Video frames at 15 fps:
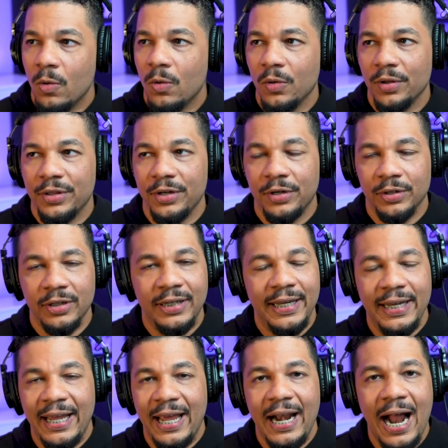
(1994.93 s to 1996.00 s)
or they're
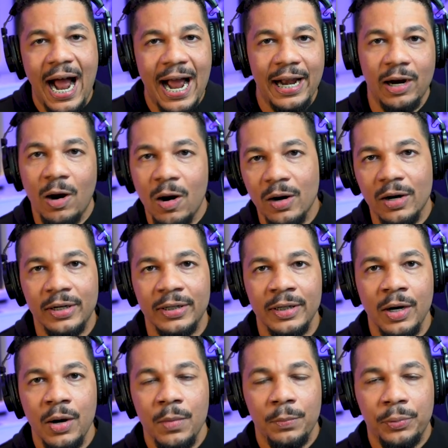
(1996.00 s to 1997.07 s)
looking at
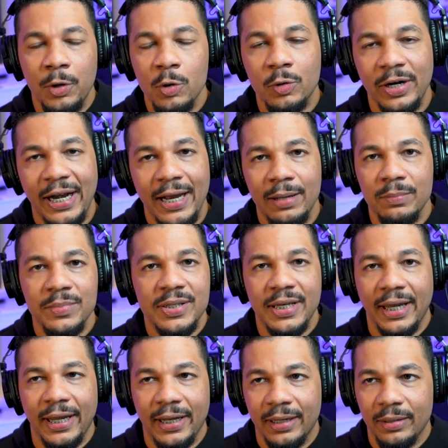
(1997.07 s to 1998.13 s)
IR programs
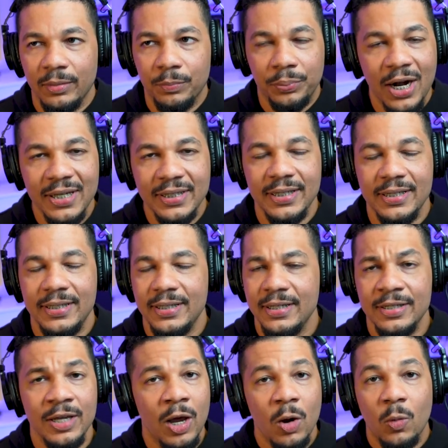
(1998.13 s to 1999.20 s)
and
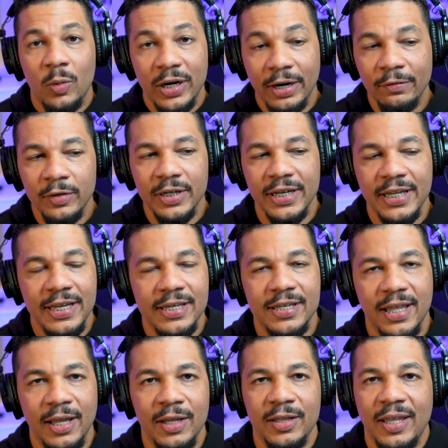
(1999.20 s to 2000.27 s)
processes, whatever it is,
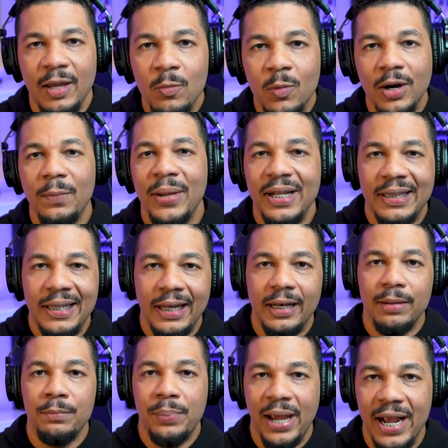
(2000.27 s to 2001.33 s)
they they want to make that
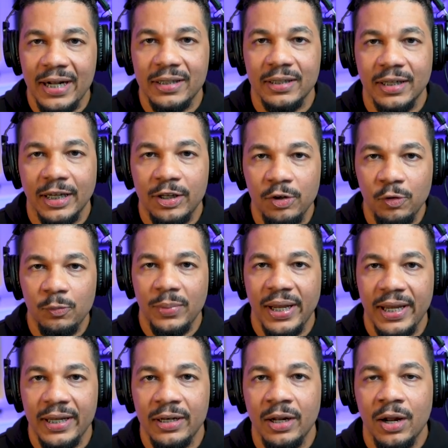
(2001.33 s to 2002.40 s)
impact like you've
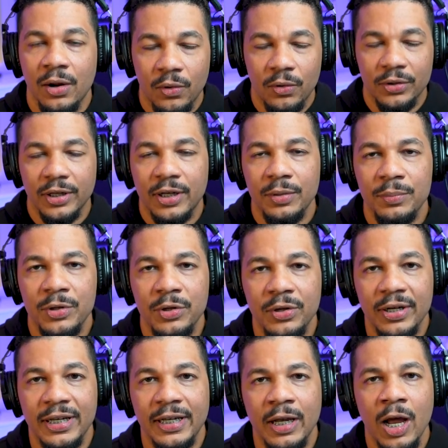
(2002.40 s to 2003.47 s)
made on the
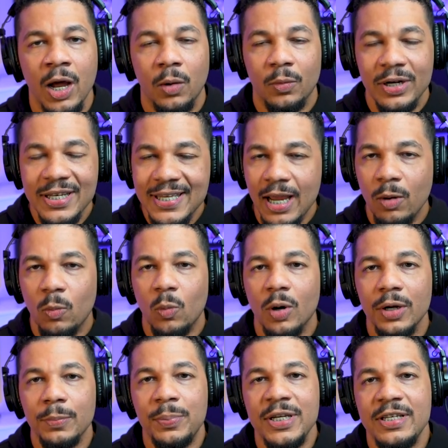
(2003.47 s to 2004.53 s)
community. What is that
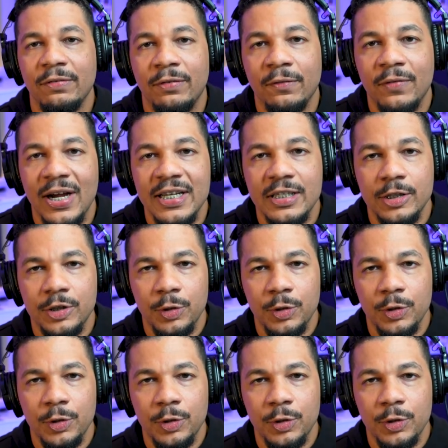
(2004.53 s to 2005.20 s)
one piece of advice